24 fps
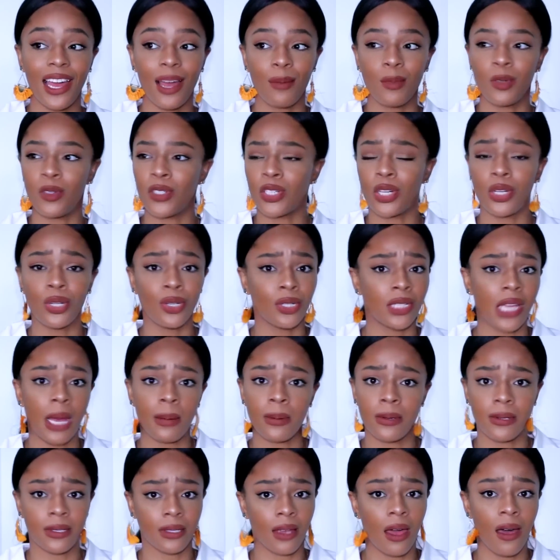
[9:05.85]
If you don't know who
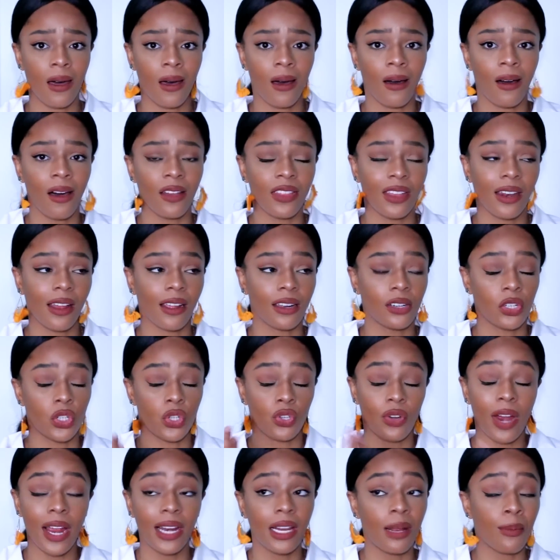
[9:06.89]
Sabo skirt are, they're like an
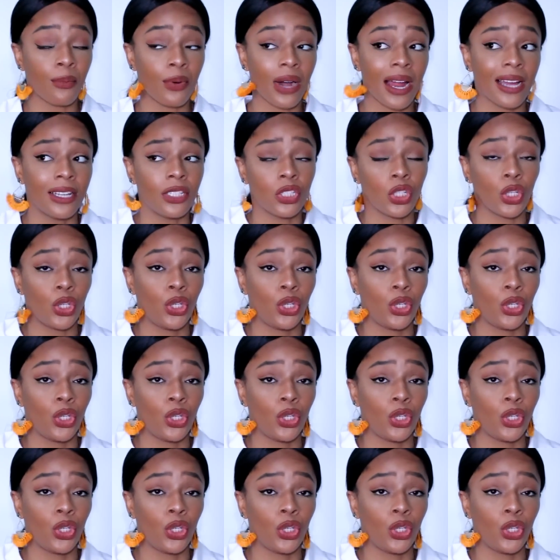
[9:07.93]
Australian brand,